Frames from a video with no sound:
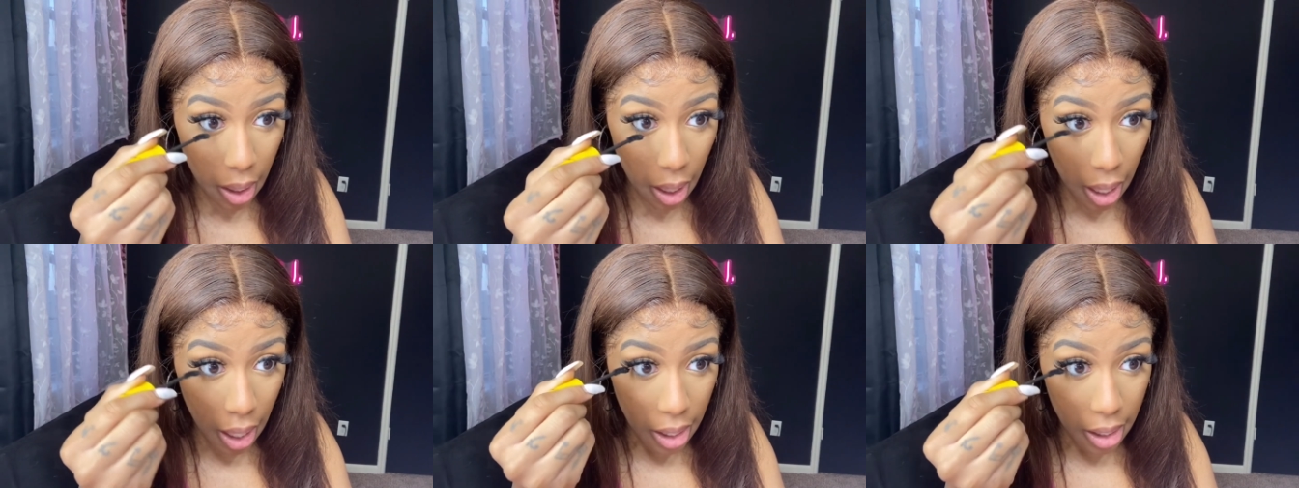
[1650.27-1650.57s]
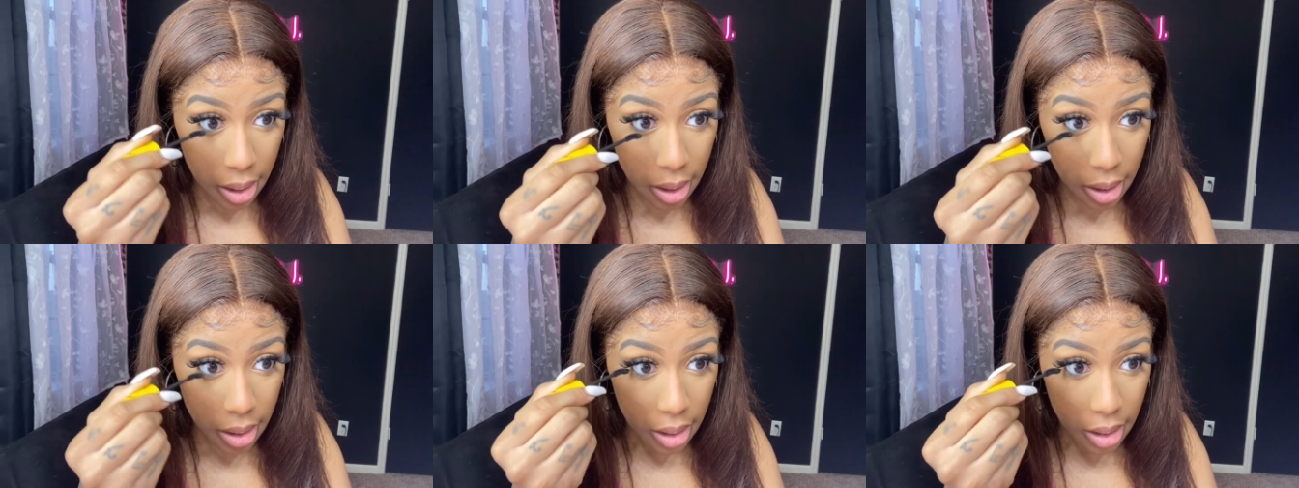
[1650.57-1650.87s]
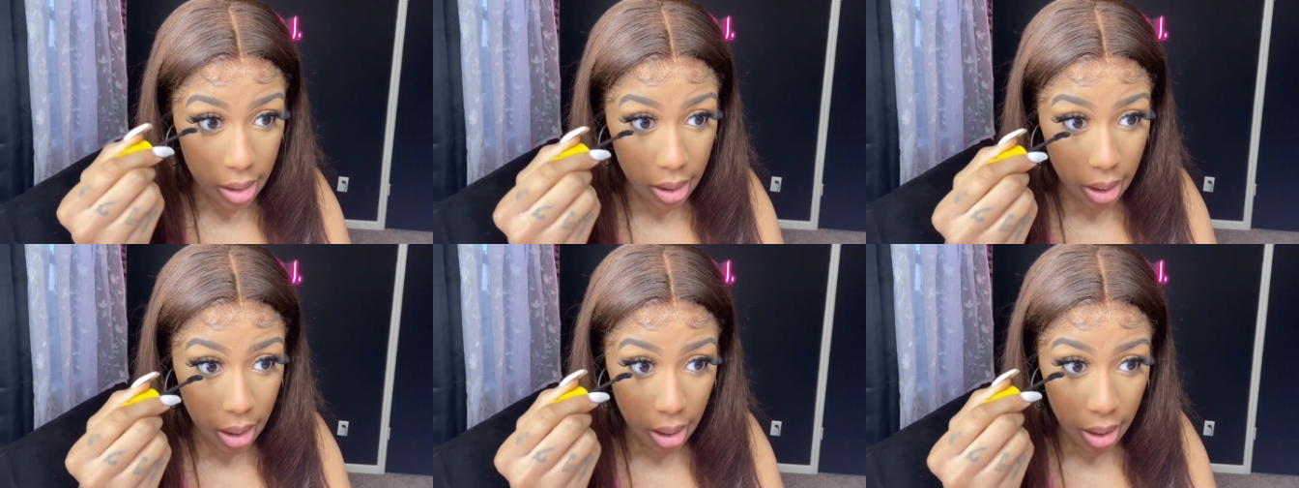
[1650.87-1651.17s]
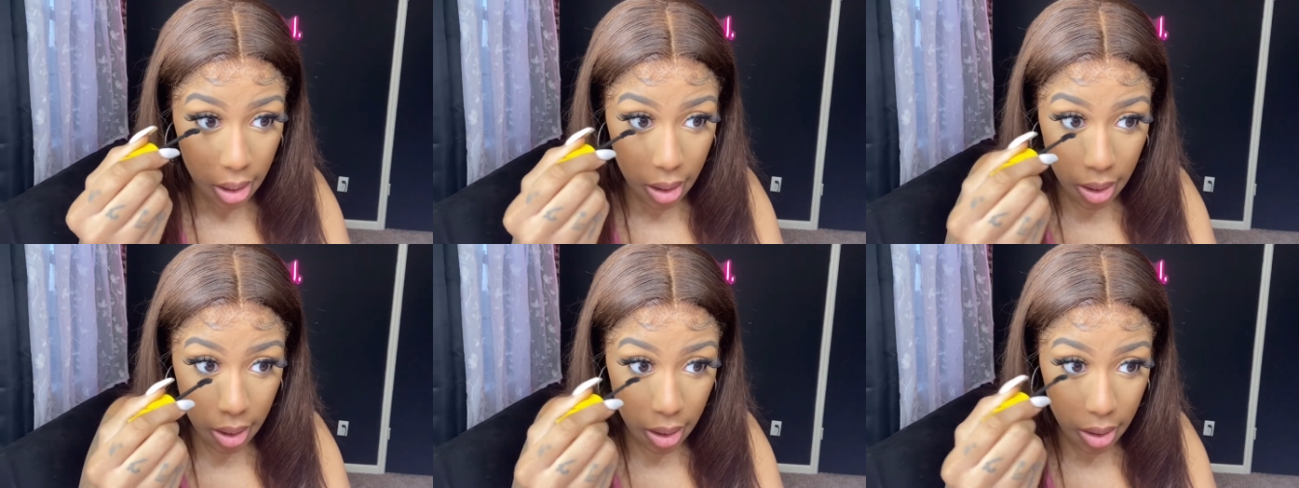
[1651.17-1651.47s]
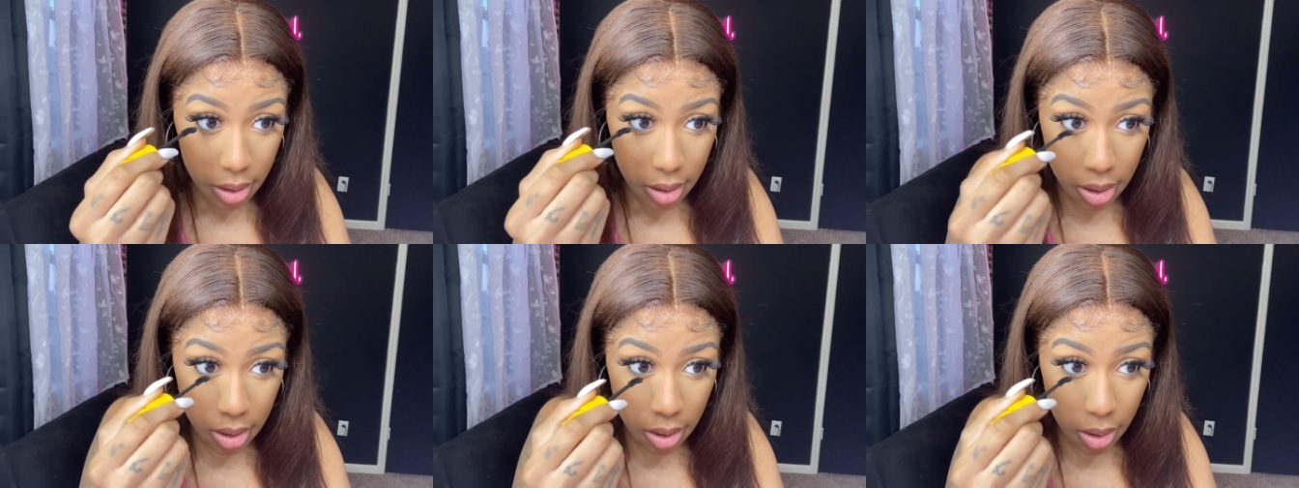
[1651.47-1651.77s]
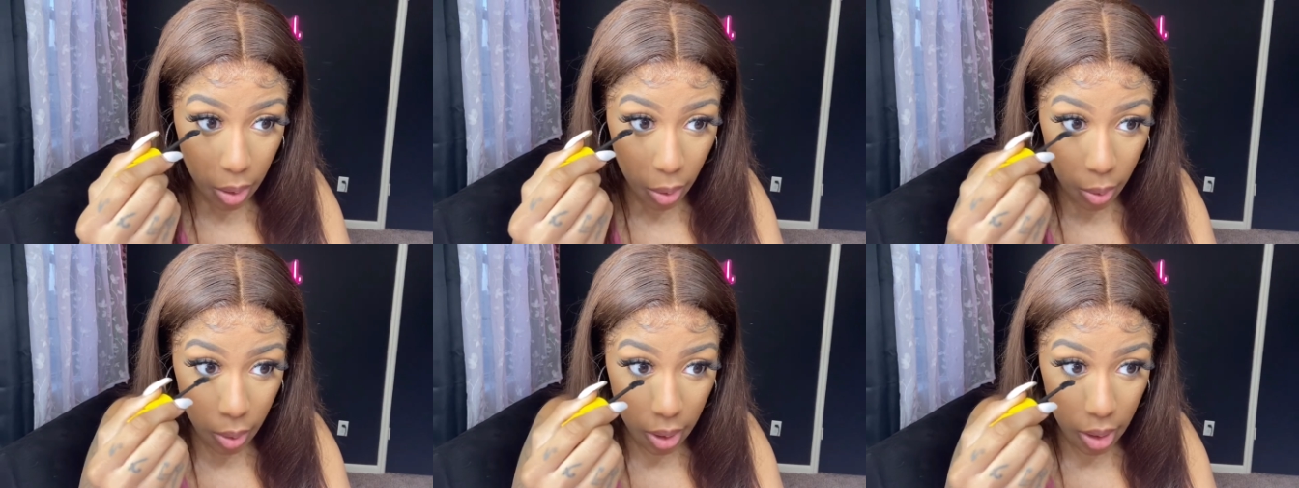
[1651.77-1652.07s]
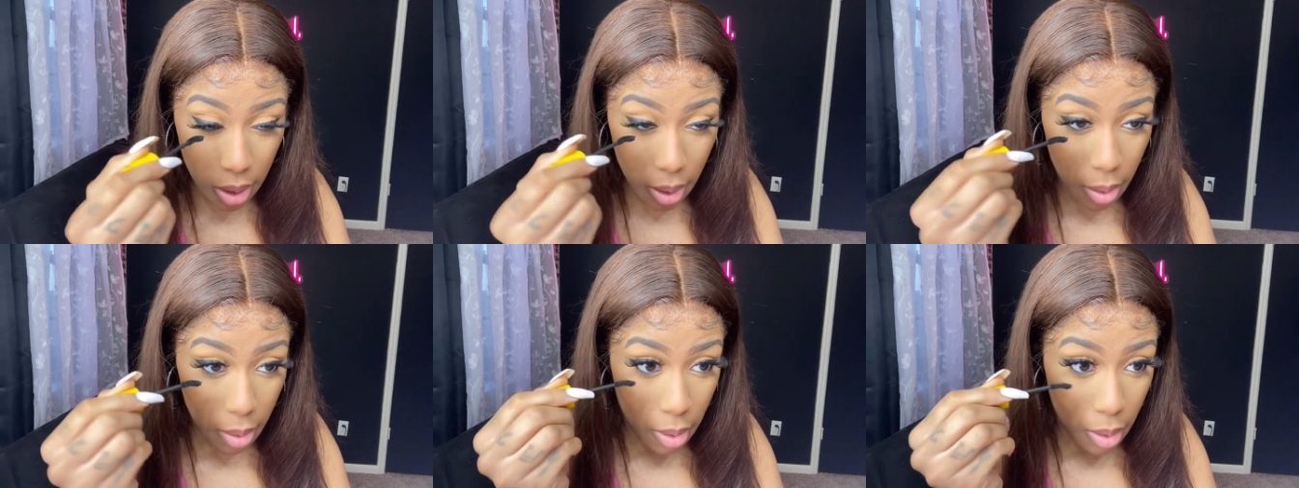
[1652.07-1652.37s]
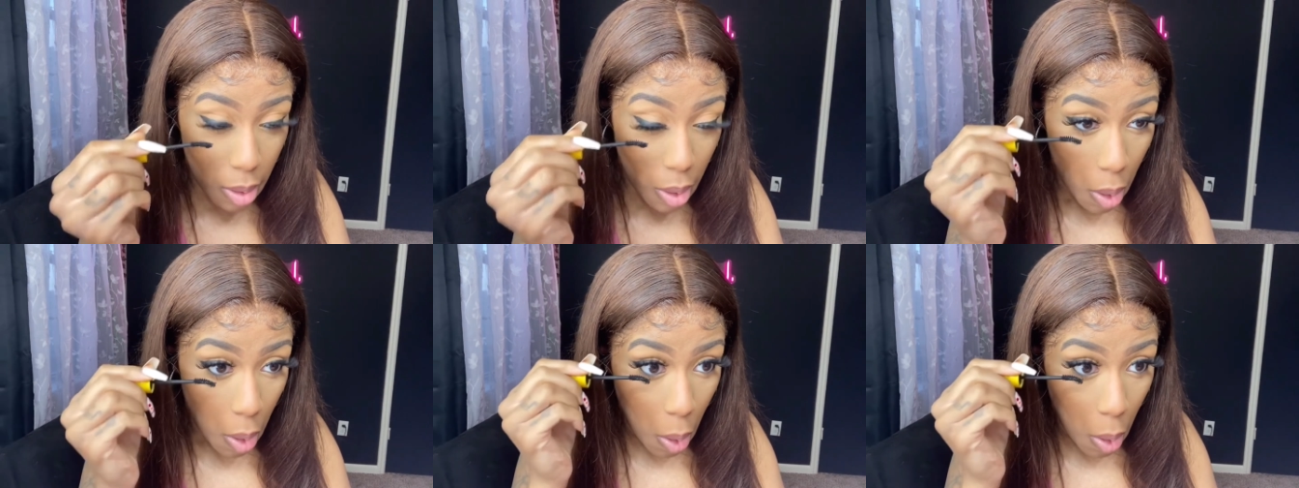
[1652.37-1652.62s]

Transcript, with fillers: I could get a, just go and get a